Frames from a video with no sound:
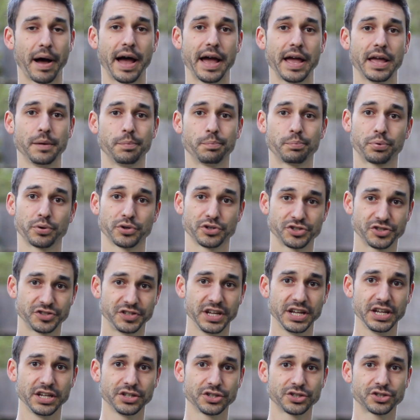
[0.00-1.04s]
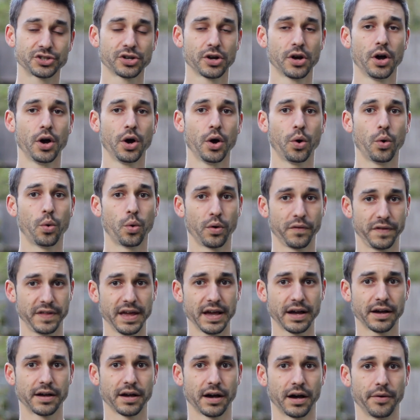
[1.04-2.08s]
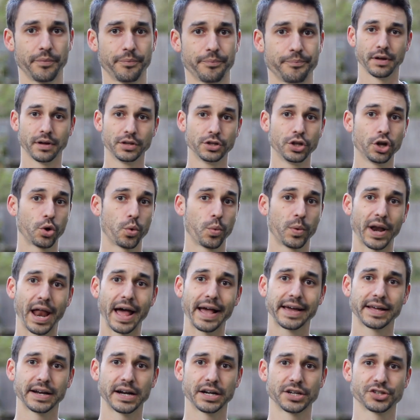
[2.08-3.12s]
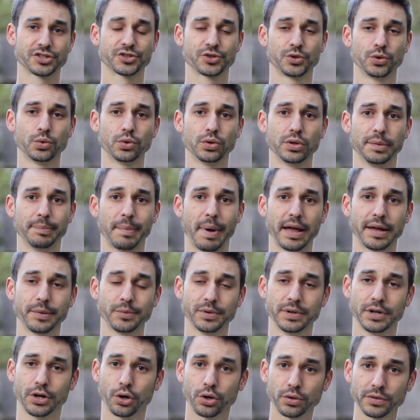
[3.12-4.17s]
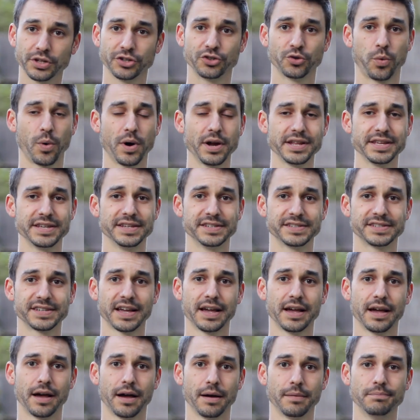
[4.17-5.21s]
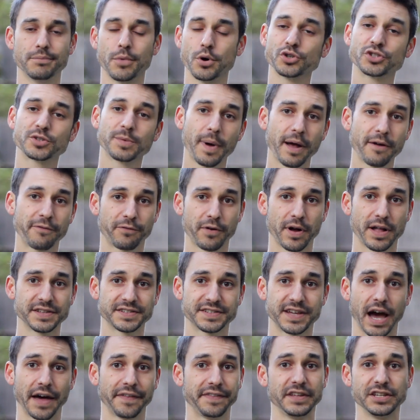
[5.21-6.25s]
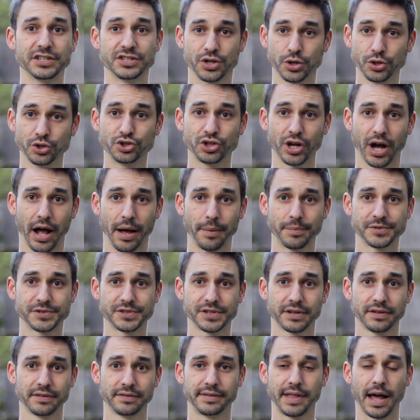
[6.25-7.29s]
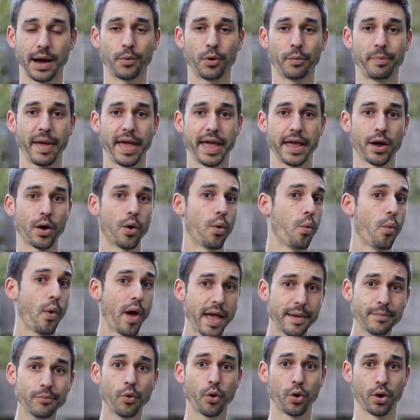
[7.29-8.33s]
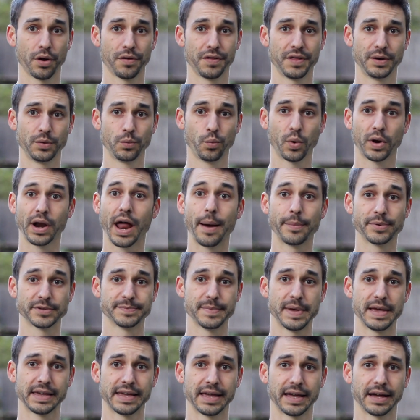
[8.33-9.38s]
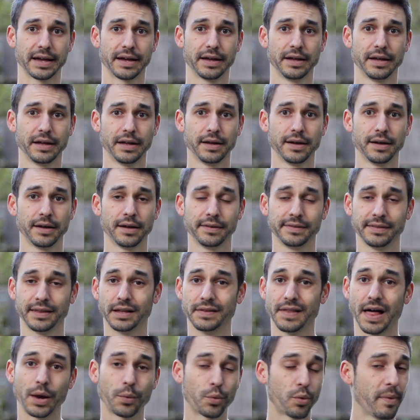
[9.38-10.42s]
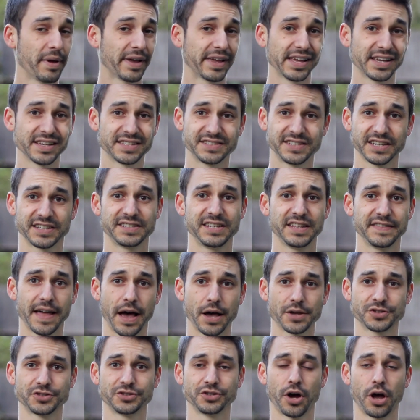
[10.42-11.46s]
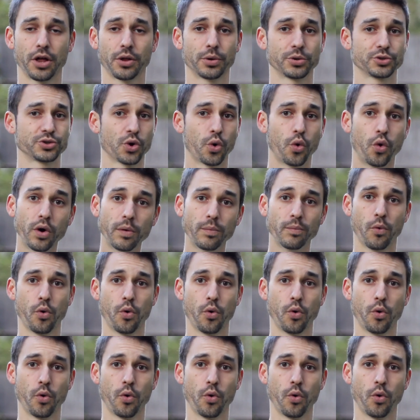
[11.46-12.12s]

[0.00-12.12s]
by prestige or the income. Look, when I got out of school in my early 20s, most of my friends got these good jobs that were paying way more than what I was making. A lot were making $60,000 or